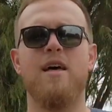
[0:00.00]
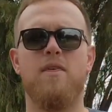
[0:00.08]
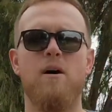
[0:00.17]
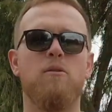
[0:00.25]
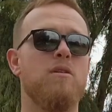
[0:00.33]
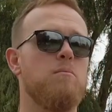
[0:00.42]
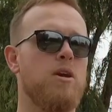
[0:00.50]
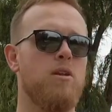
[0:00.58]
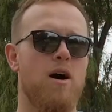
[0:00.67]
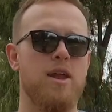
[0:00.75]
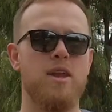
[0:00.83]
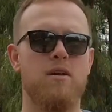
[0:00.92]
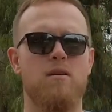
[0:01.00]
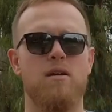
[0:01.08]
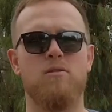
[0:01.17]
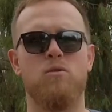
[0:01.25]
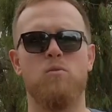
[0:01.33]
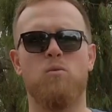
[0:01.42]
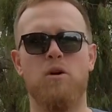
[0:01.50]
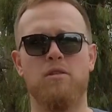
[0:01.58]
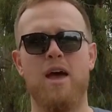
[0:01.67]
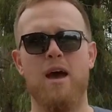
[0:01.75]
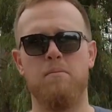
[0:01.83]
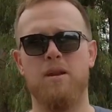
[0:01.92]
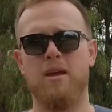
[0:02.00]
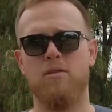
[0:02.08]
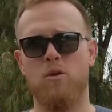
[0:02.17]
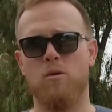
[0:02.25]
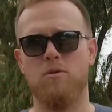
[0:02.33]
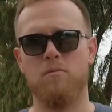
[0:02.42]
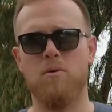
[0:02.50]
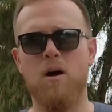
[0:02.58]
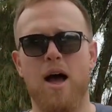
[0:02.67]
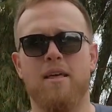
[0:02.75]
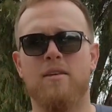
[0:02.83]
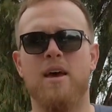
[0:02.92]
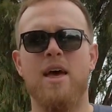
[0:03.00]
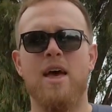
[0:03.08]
that will give me an idea as to what's happening in terms of price.